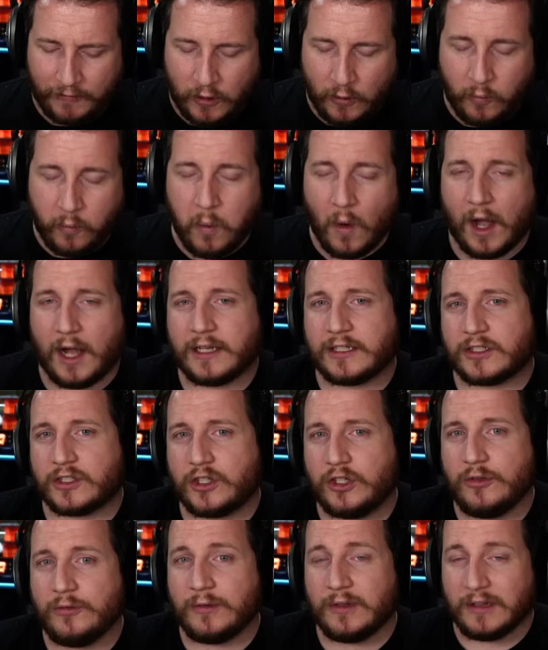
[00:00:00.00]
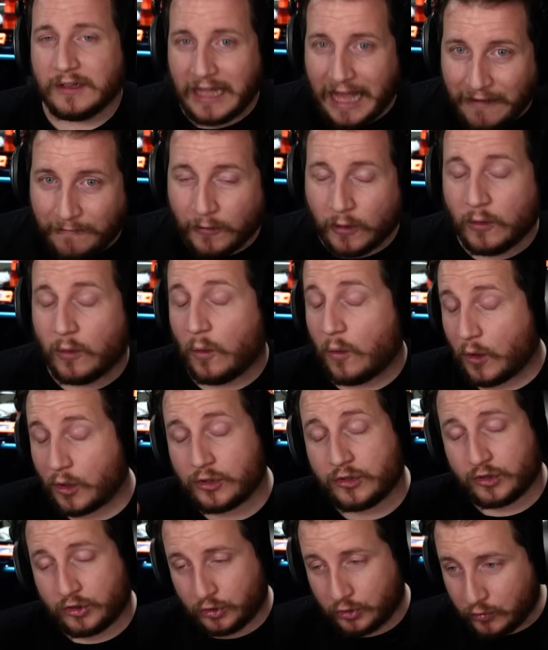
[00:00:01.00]
you want to level
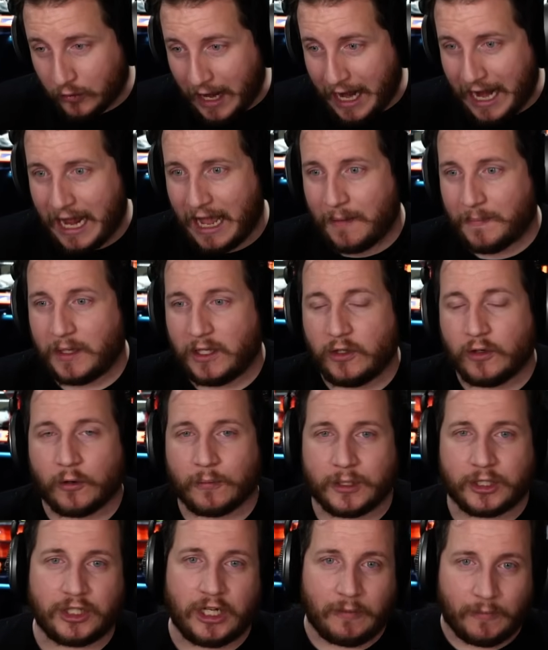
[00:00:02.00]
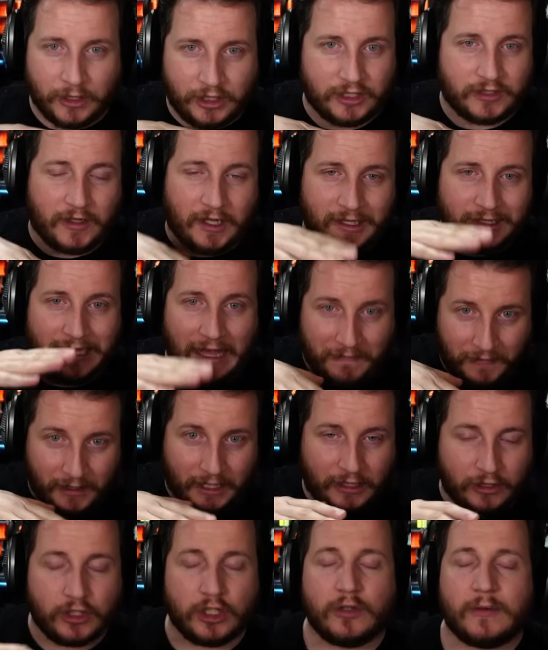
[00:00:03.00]
or tram your machine, which is
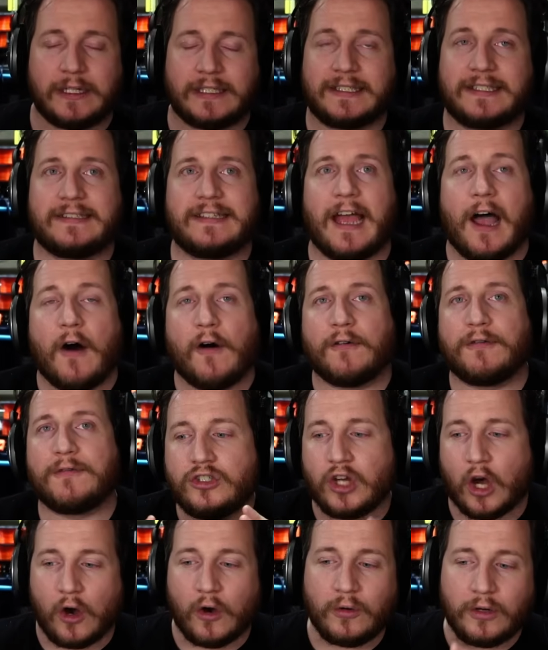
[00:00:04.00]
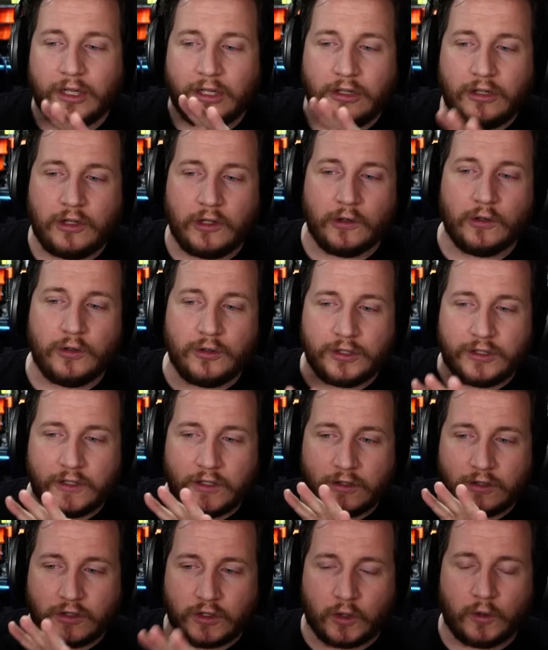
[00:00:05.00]
leveling to itself, don't use
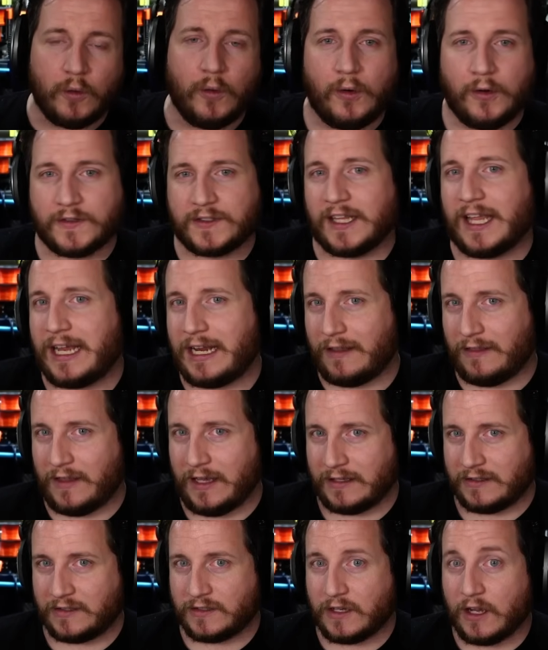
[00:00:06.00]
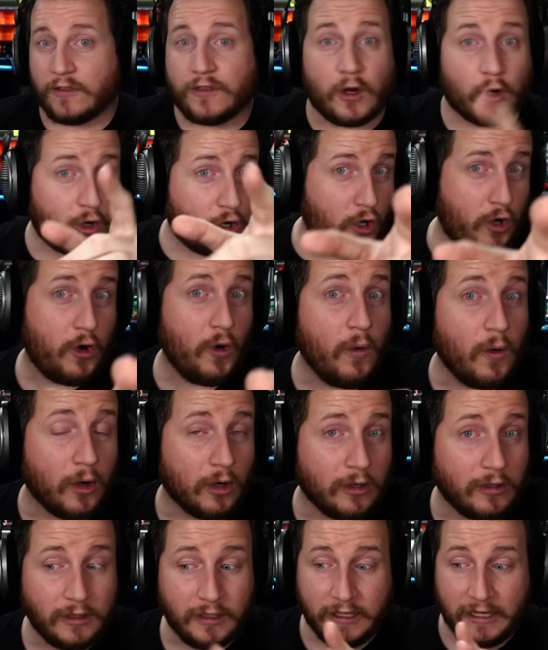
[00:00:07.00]
tools like this. They're
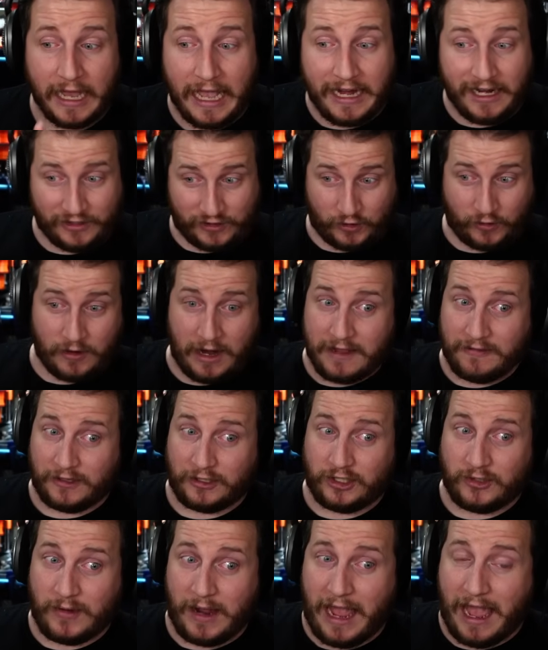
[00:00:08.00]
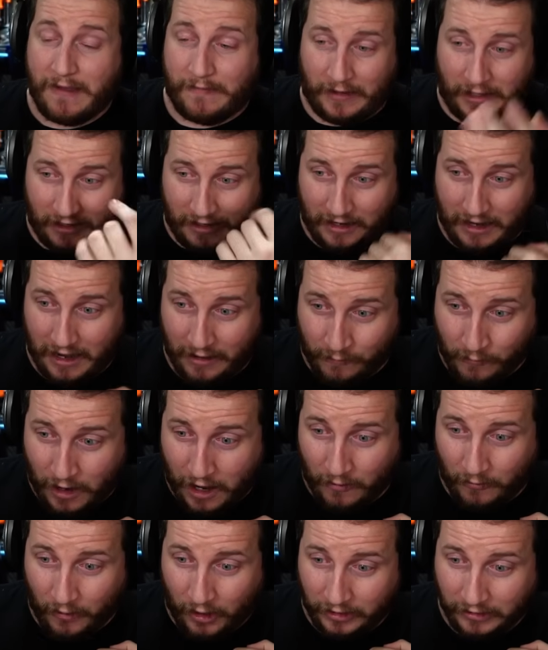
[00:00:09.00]
cool, and it's great that you have it. I
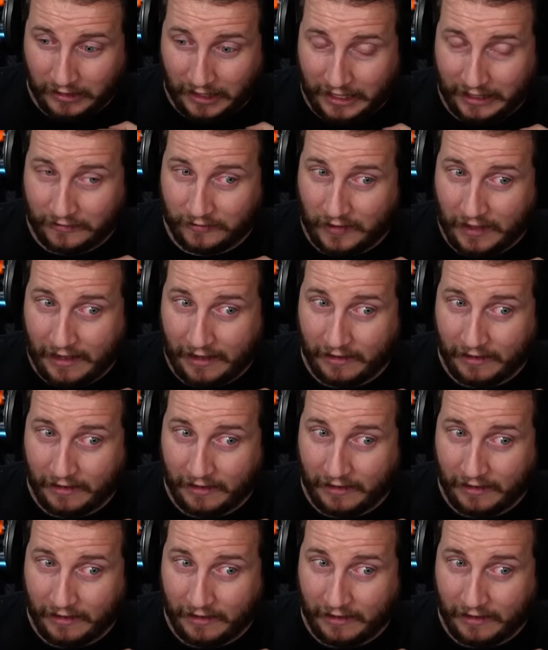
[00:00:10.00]
want one like that.